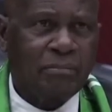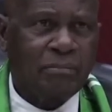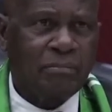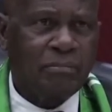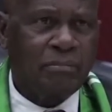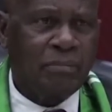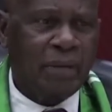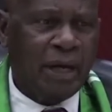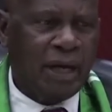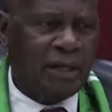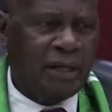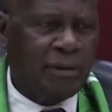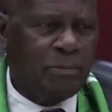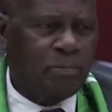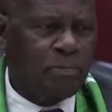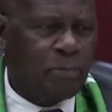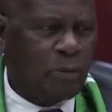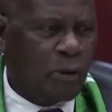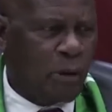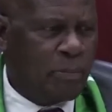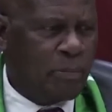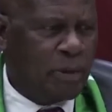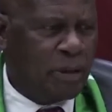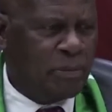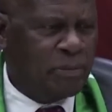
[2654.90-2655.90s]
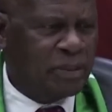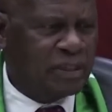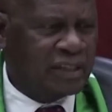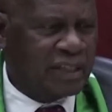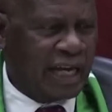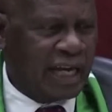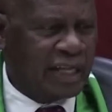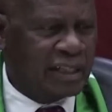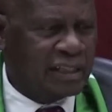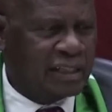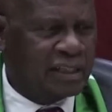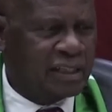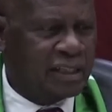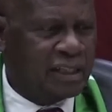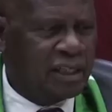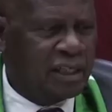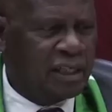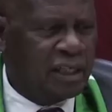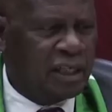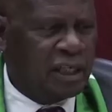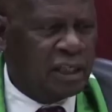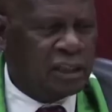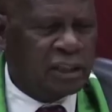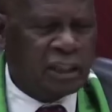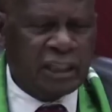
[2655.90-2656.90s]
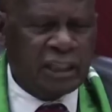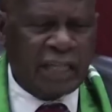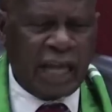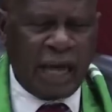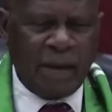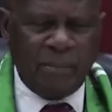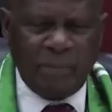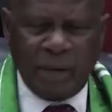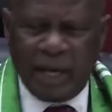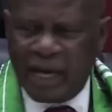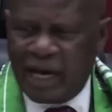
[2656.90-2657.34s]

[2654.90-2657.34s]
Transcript: My problem is that each time